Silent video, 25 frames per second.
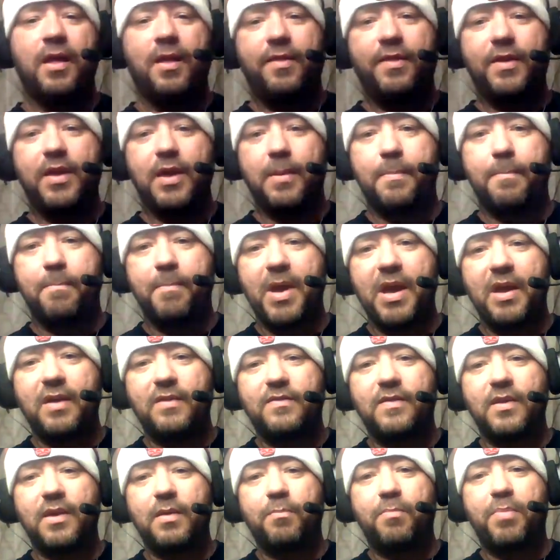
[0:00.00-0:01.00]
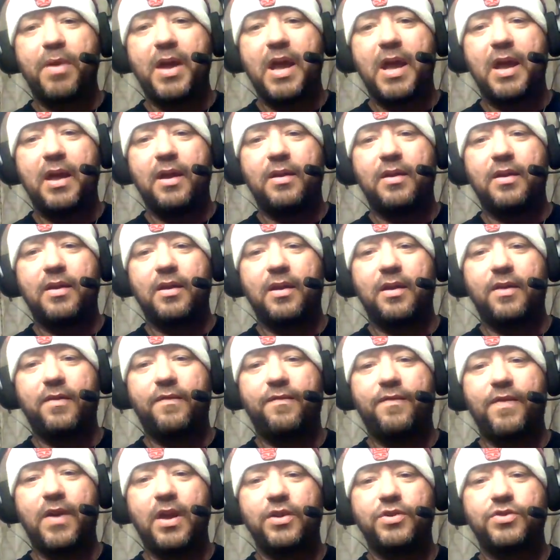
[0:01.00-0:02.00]
The Amazing Panda
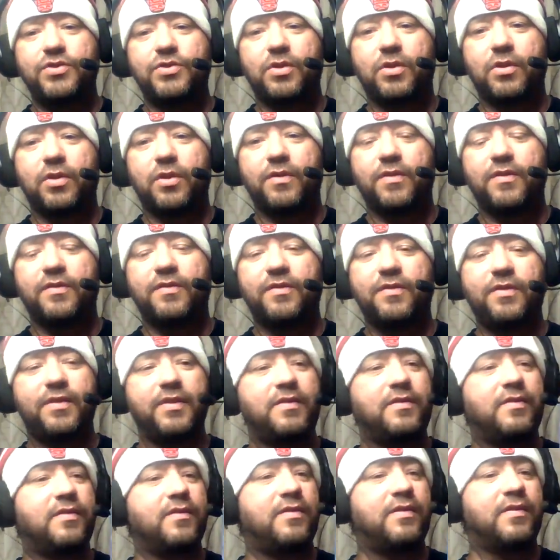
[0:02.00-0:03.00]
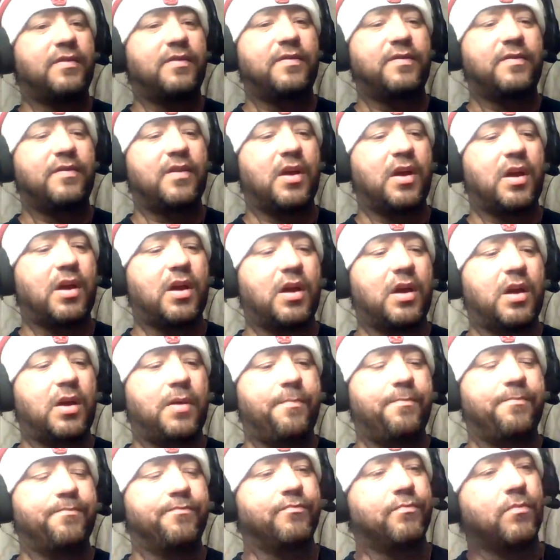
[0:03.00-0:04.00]
Adventure. This is
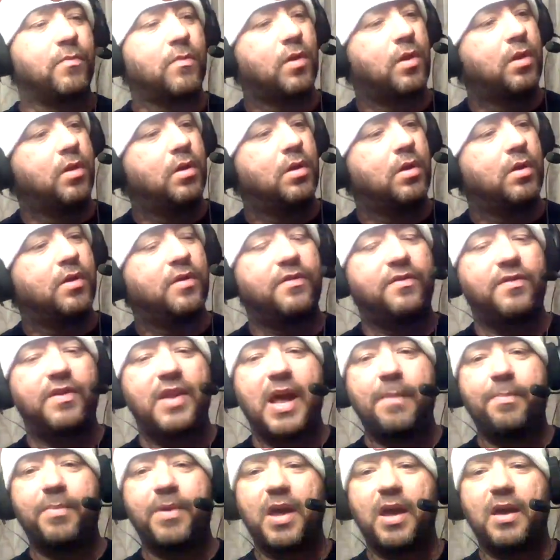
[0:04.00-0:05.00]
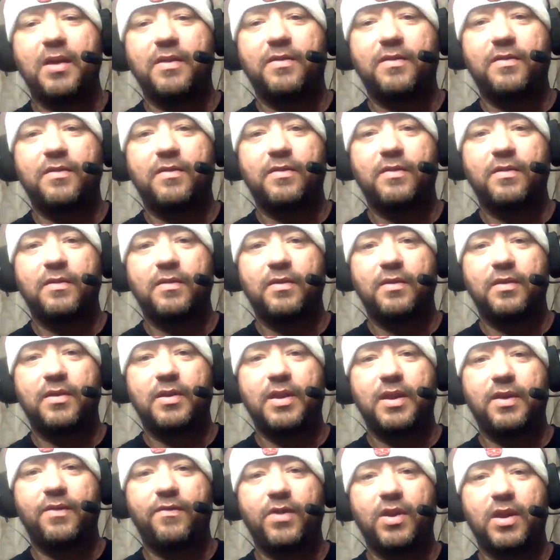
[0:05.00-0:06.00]
Snapcase
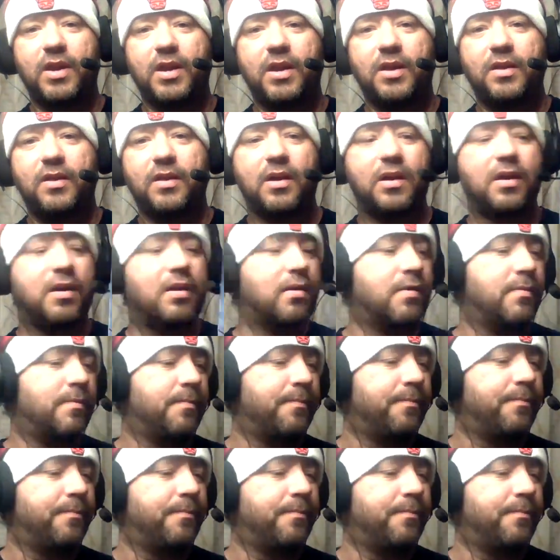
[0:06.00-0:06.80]
DVD there.